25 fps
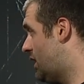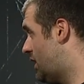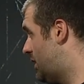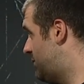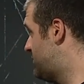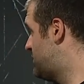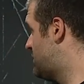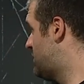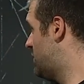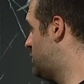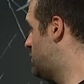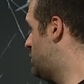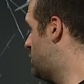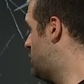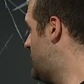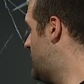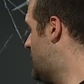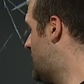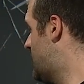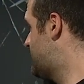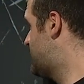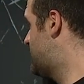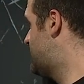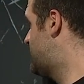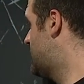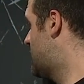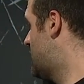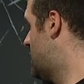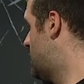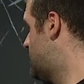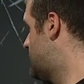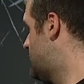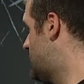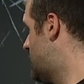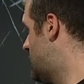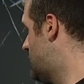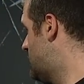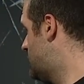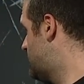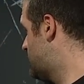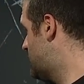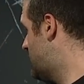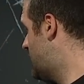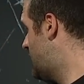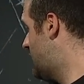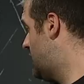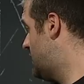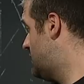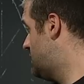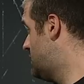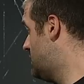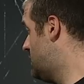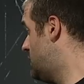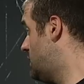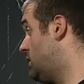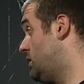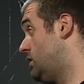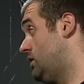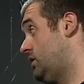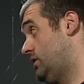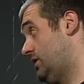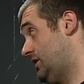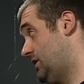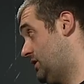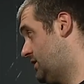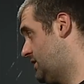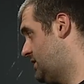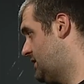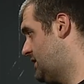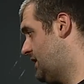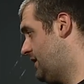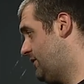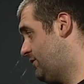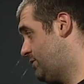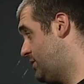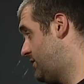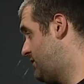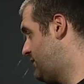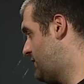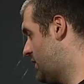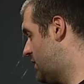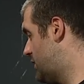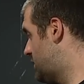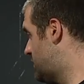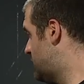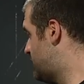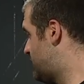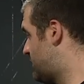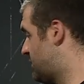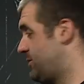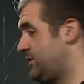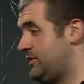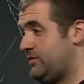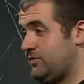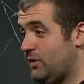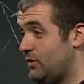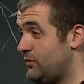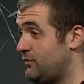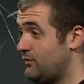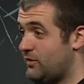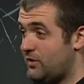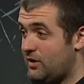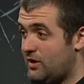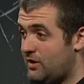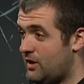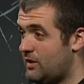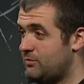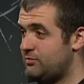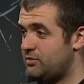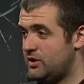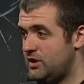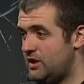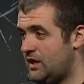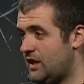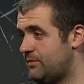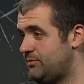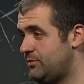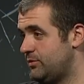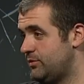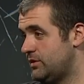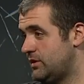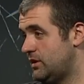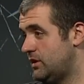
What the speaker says: So we opted to go with those, and they've been very good for me so far. I'm pretty happy with it.